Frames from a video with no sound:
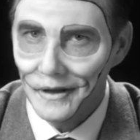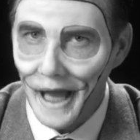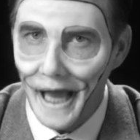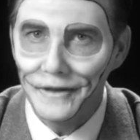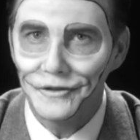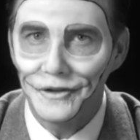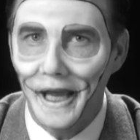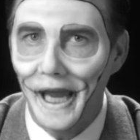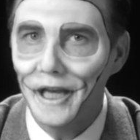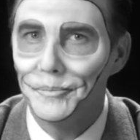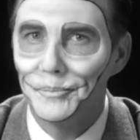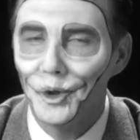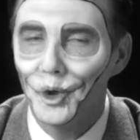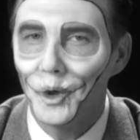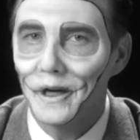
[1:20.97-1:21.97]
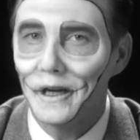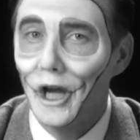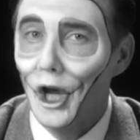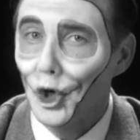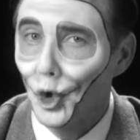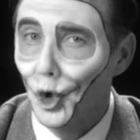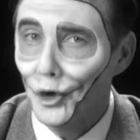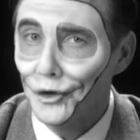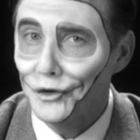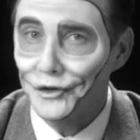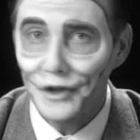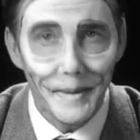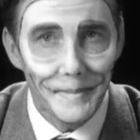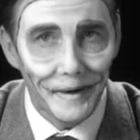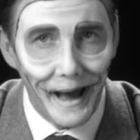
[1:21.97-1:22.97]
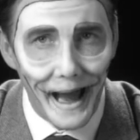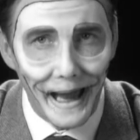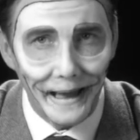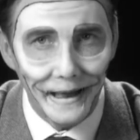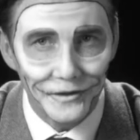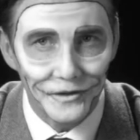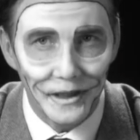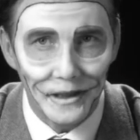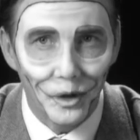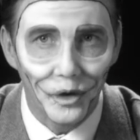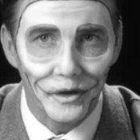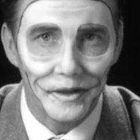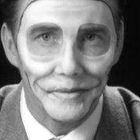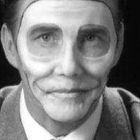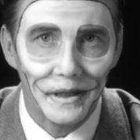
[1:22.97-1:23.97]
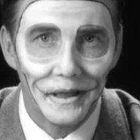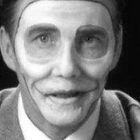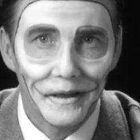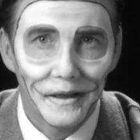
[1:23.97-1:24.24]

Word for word: And the head brewer, Lord Summerisle, as they call him,